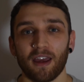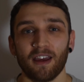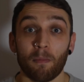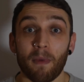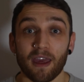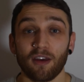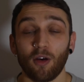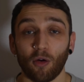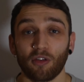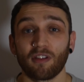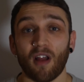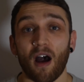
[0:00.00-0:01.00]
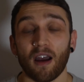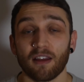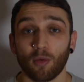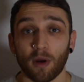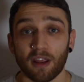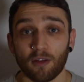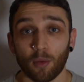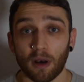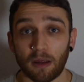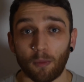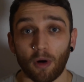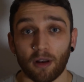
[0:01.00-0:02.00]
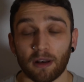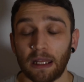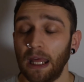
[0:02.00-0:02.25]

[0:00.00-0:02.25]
to make your start in 2021.